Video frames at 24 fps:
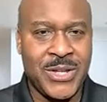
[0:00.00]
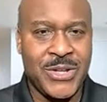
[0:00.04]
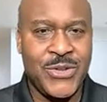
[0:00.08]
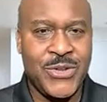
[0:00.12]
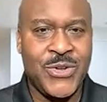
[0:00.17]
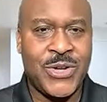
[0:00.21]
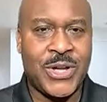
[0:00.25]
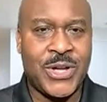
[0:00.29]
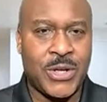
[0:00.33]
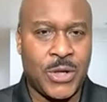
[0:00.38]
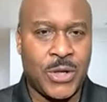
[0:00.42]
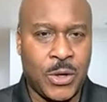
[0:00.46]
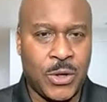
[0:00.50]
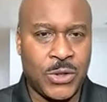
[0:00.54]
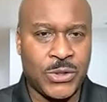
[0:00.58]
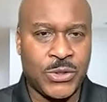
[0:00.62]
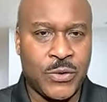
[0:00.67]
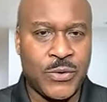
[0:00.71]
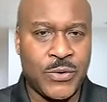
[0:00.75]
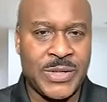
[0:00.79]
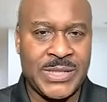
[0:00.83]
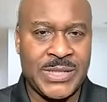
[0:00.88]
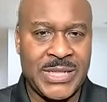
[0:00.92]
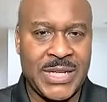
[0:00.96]
you can
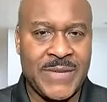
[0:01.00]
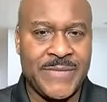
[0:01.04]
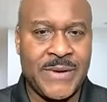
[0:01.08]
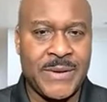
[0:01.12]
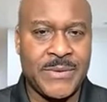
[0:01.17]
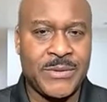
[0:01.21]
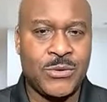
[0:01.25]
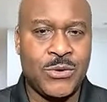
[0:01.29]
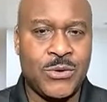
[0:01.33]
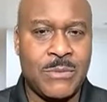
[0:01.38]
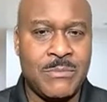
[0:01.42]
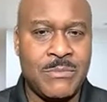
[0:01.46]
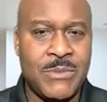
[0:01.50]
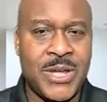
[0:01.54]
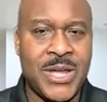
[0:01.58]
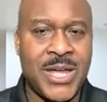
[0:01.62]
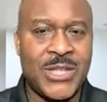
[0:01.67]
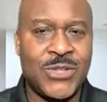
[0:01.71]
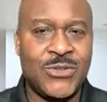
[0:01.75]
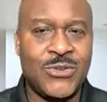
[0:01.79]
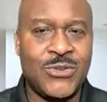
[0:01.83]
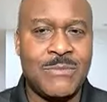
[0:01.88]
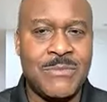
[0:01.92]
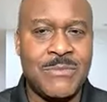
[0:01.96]
also receive up to $1
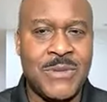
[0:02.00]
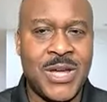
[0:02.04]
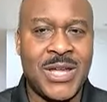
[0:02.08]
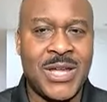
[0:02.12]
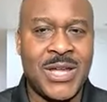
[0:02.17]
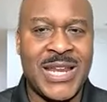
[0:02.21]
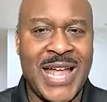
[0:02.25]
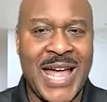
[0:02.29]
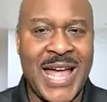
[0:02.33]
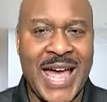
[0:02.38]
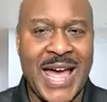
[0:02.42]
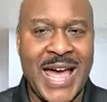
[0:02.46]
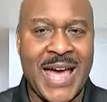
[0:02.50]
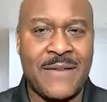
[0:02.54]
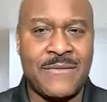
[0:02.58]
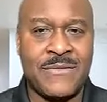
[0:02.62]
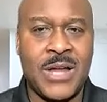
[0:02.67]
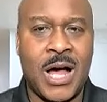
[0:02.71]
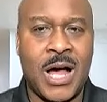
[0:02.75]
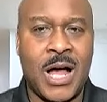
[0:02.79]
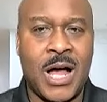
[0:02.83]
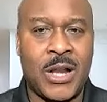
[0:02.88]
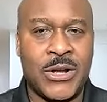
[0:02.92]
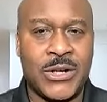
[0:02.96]
million to
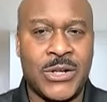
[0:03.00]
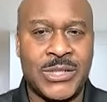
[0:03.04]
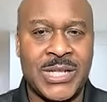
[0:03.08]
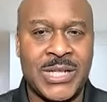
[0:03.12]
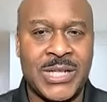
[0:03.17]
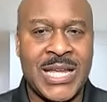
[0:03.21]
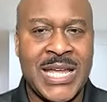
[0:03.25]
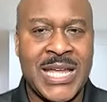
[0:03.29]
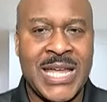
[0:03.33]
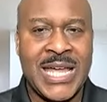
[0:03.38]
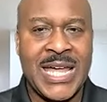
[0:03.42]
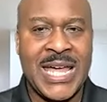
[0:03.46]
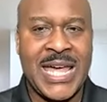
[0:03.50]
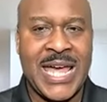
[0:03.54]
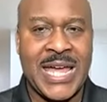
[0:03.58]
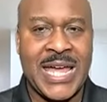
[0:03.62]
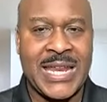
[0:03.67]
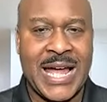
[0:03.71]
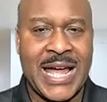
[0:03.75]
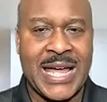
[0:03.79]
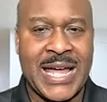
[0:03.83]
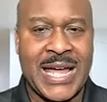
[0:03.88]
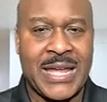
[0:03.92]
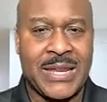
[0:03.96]
$1.5
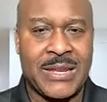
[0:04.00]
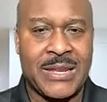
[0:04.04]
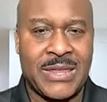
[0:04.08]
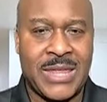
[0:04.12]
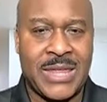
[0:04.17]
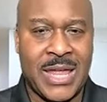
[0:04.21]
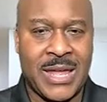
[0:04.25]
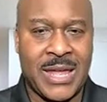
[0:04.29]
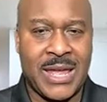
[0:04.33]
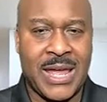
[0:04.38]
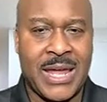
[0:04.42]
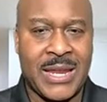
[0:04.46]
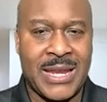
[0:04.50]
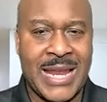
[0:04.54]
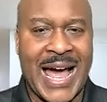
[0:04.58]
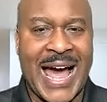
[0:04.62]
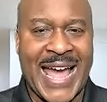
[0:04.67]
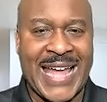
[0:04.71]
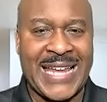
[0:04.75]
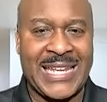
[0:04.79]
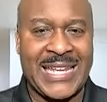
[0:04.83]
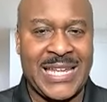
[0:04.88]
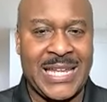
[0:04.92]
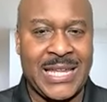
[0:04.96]
million in
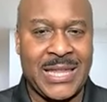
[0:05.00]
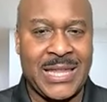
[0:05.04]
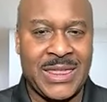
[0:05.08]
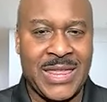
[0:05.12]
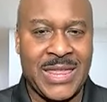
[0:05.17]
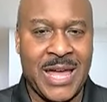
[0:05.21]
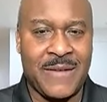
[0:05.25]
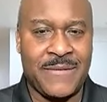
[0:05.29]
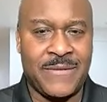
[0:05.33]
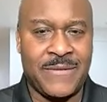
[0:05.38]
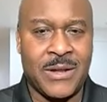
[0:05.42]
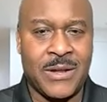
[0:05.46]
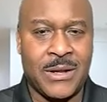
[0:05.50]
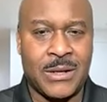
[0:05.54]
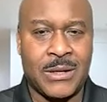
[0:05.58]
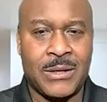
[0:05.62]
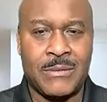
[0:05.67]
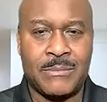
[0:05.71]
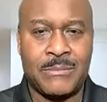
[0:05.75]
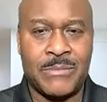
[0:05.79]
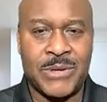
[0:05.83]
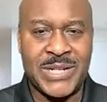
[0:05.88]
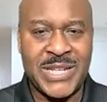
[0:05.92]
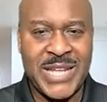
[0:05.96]
ID theft
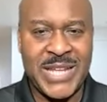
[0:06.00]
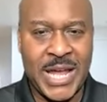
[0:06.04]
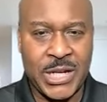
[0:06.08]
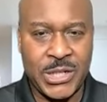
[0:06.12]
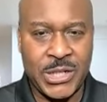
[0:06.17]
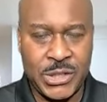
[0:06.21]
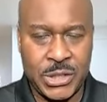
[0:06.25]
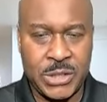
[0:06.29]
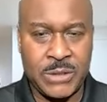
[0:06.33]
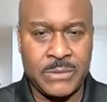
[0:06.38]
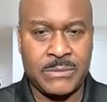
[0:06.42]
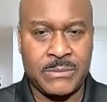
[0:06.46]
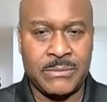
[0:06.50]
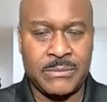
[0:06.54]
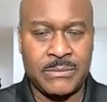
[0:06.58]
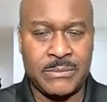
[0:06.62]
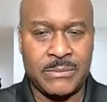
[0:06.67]
protection.